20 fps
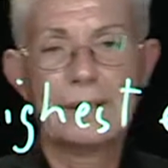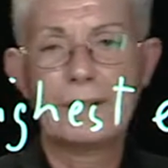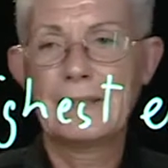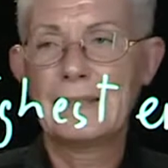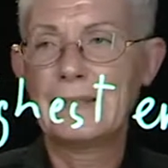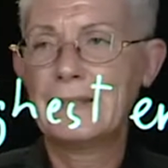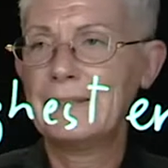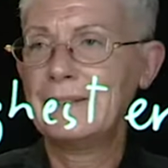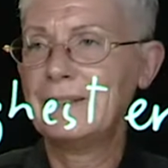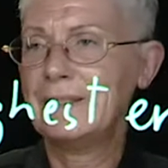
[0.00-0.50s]

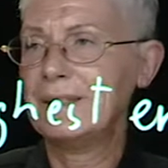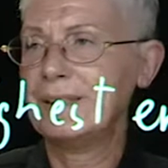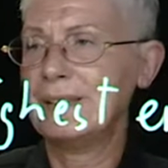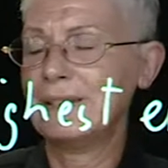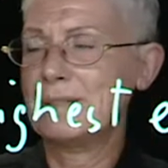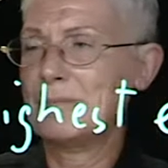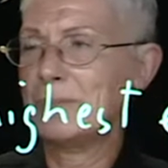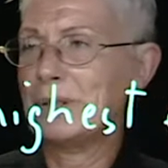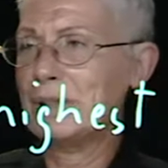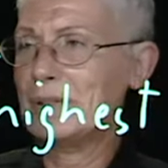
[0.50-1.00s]
idea,
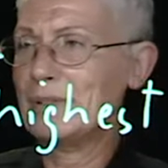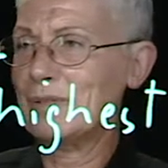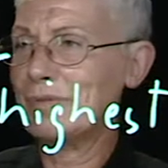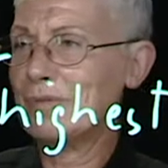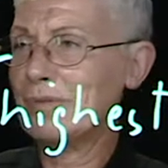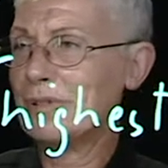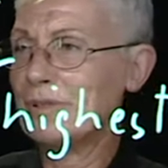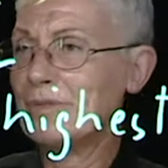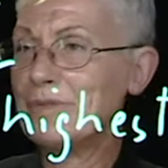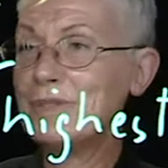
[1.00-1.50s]
I mean, all,
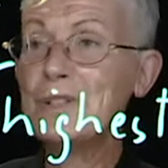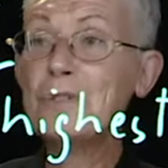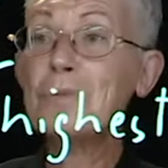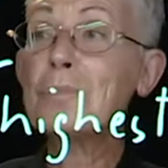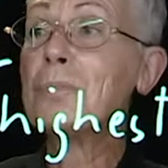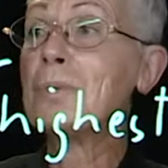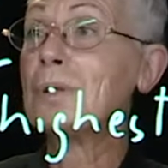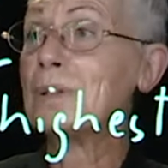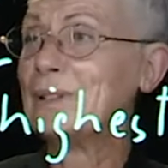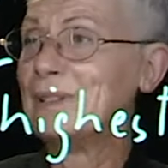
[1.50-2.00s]
all this
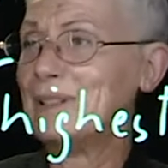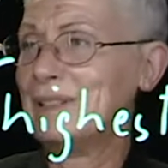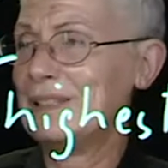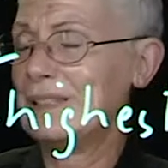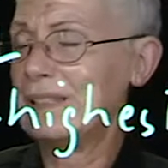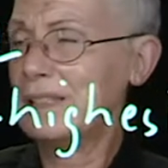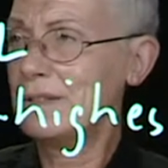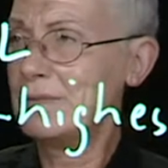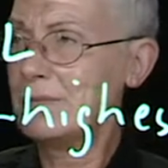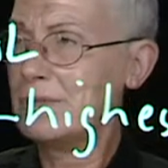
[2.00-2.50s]
model
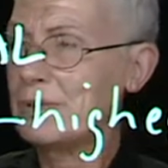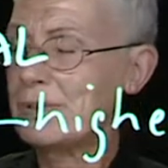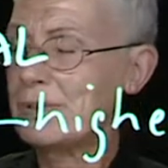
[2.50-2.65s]
I have